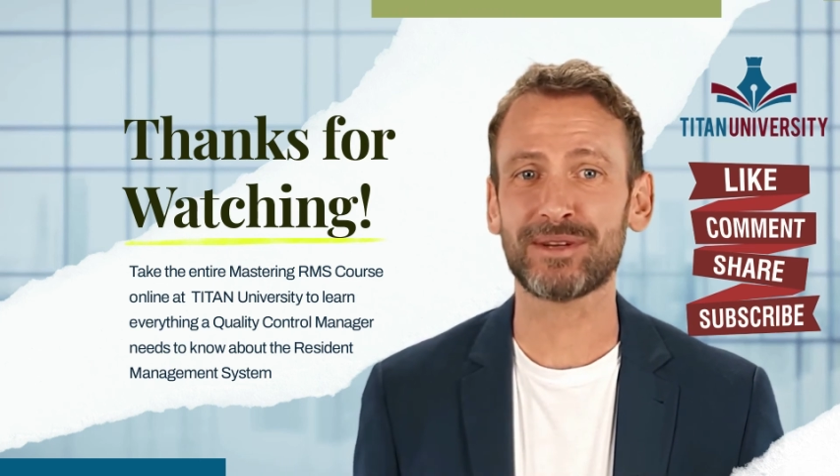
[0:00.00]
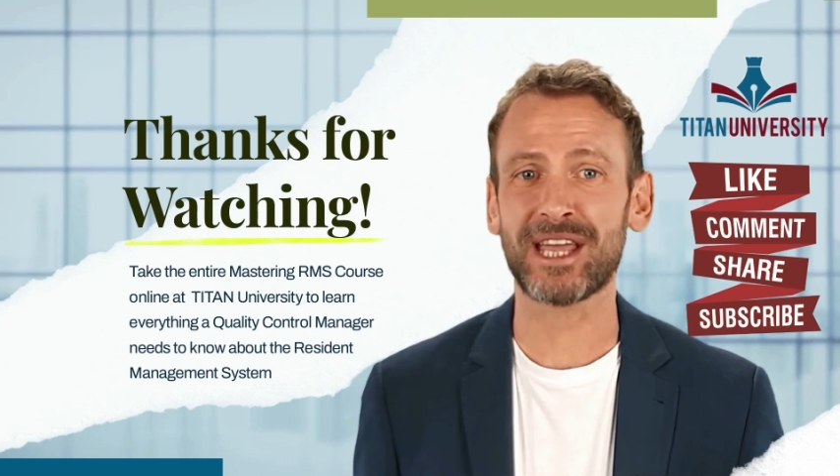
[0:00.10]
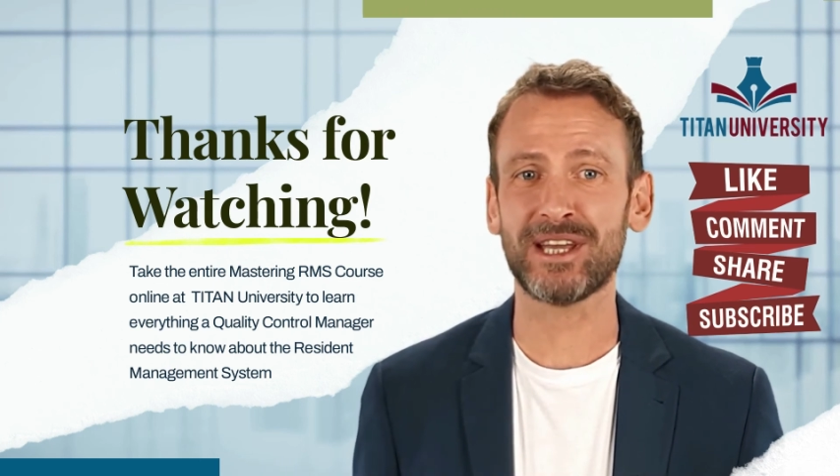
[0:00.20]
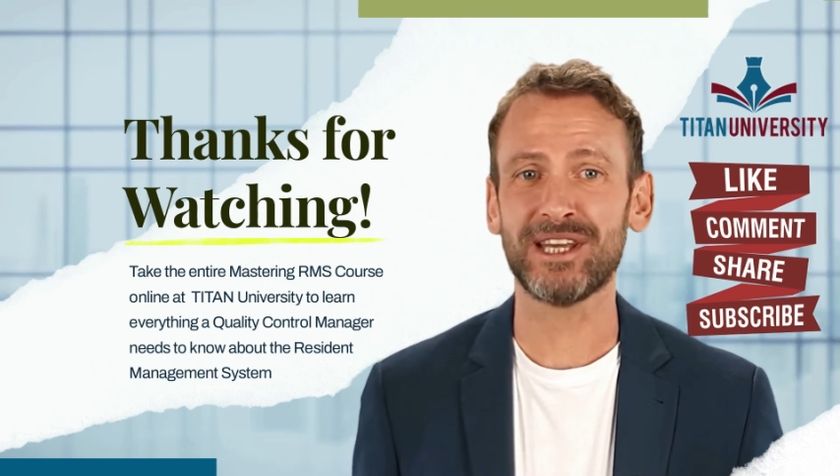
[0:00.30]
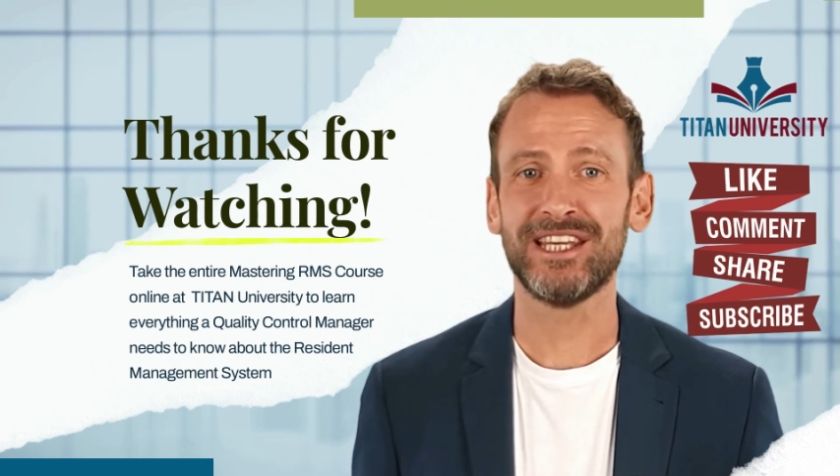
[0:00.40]
by
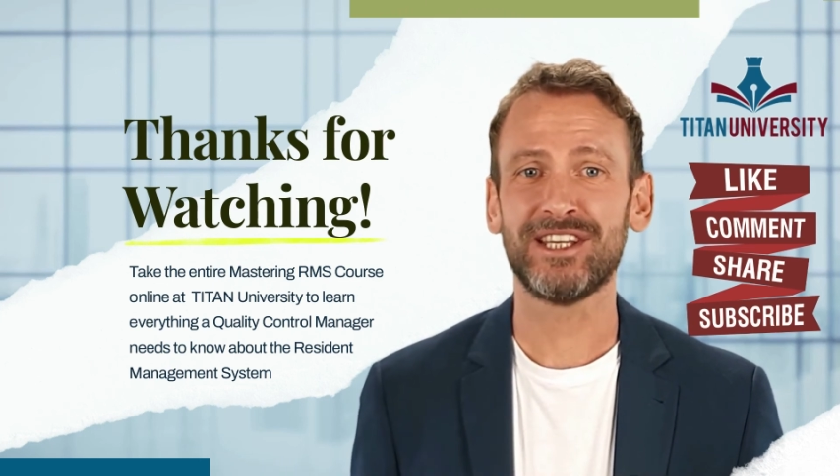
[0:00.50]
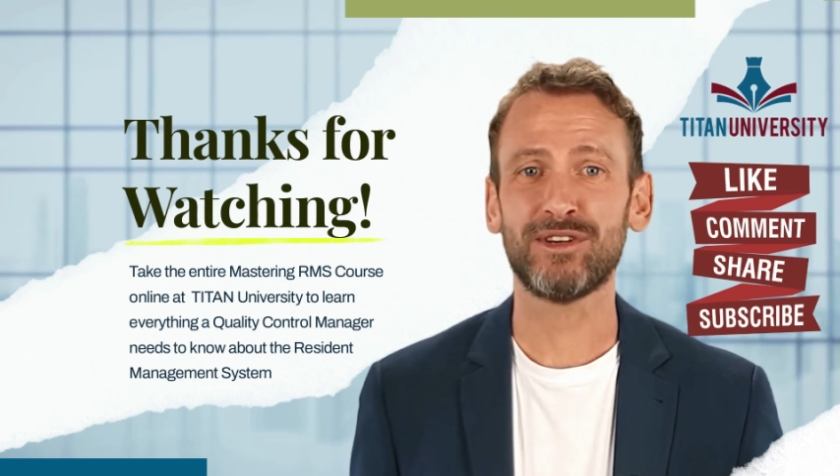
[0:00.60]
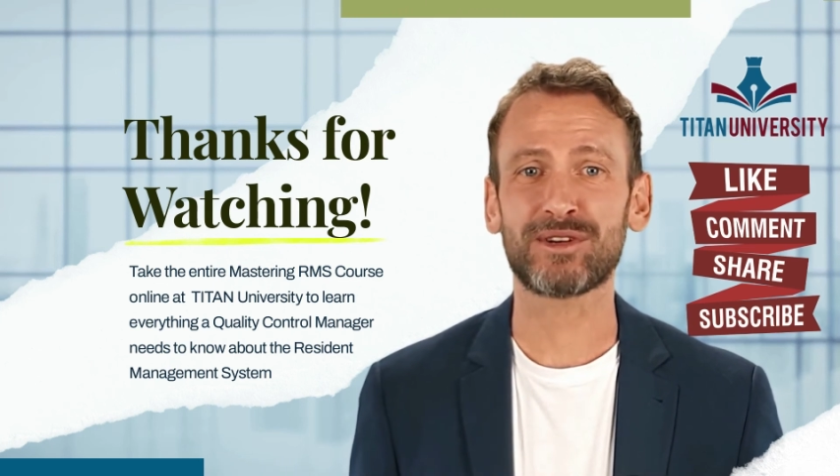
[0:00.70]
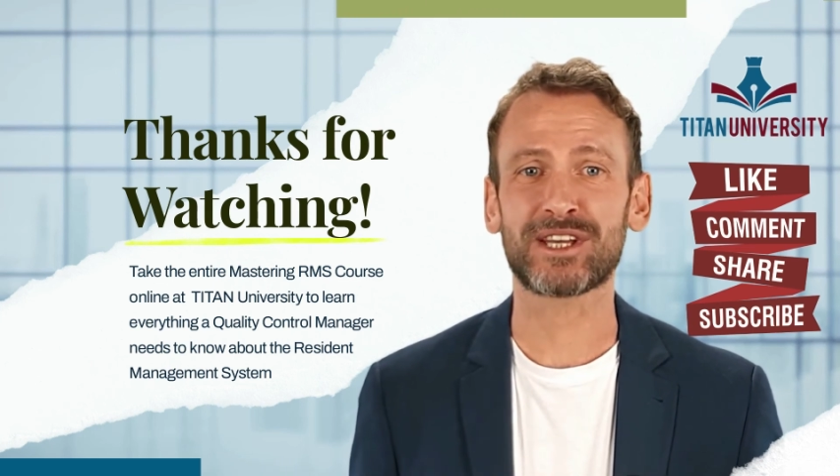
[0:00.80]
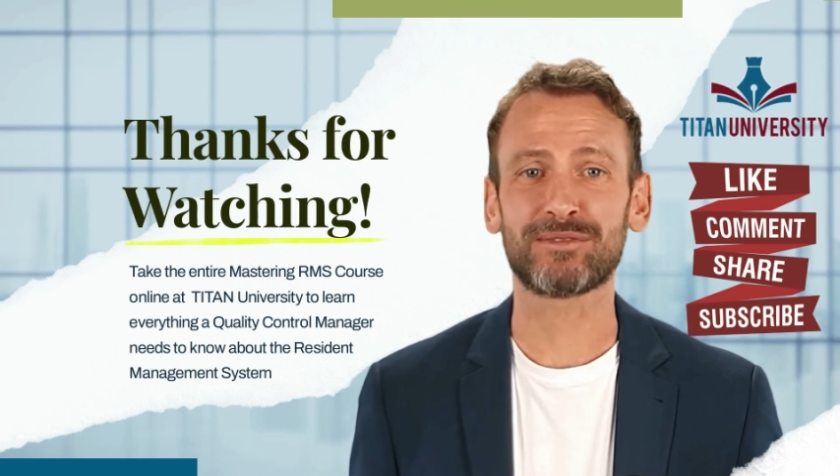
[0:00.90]
clicking
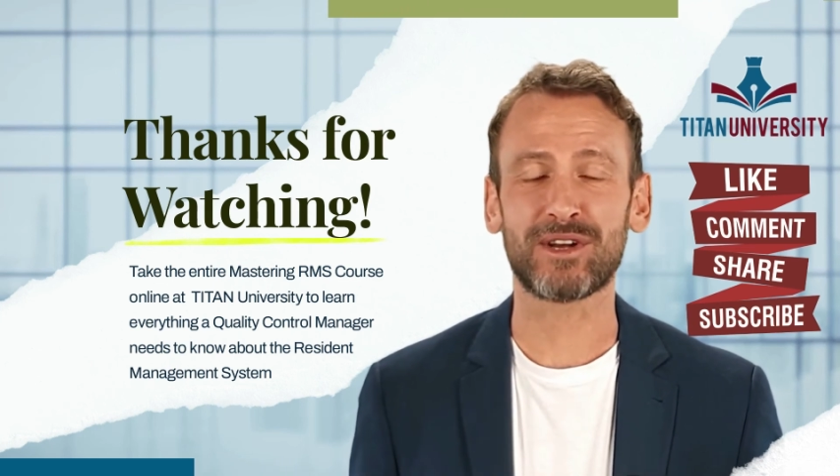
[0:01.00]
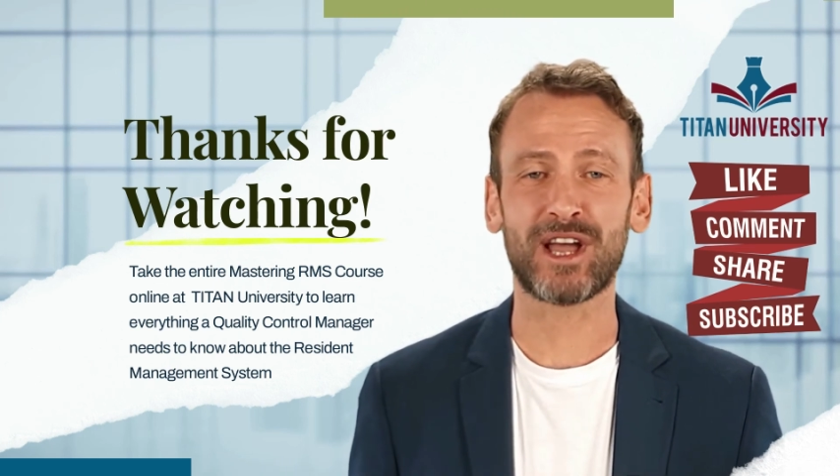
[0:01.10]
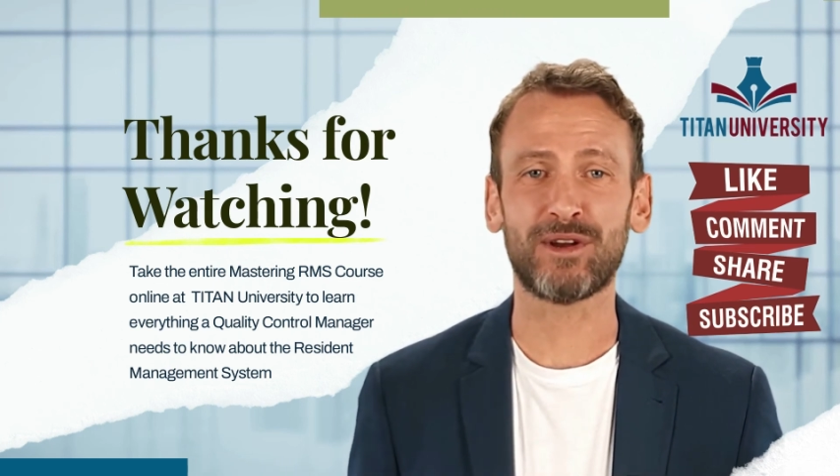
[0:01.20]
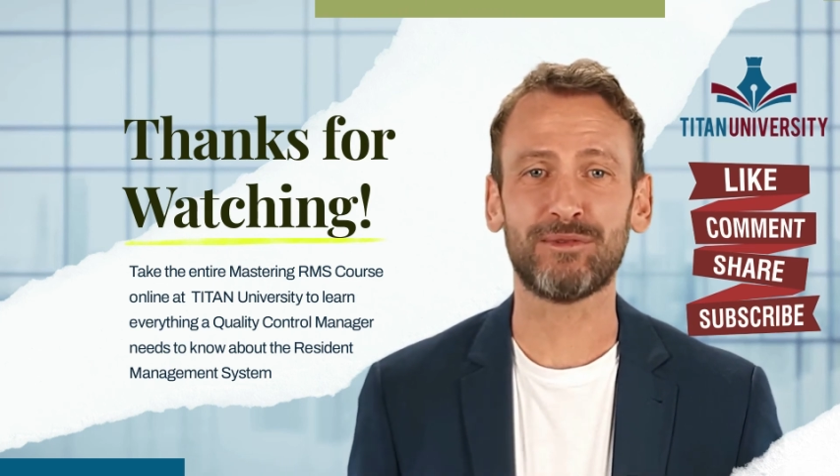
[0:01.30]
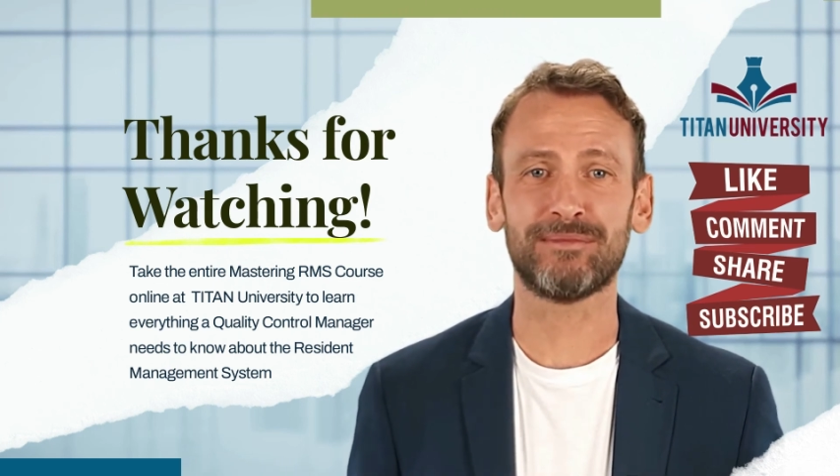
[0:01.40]
the link
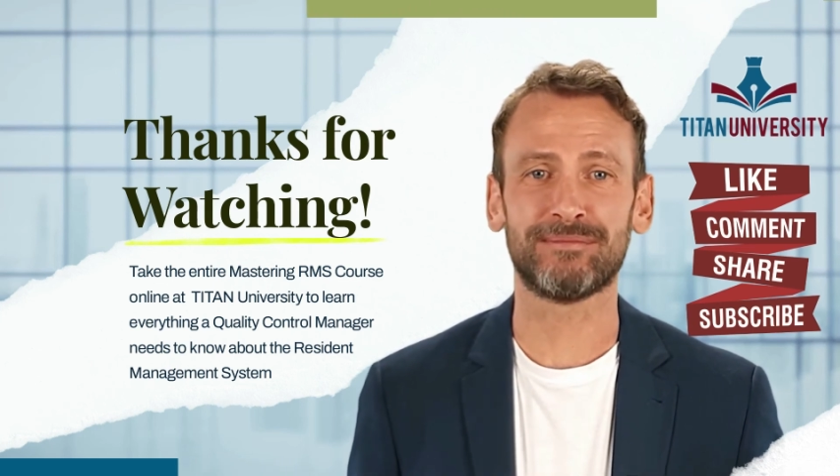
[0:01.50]
below.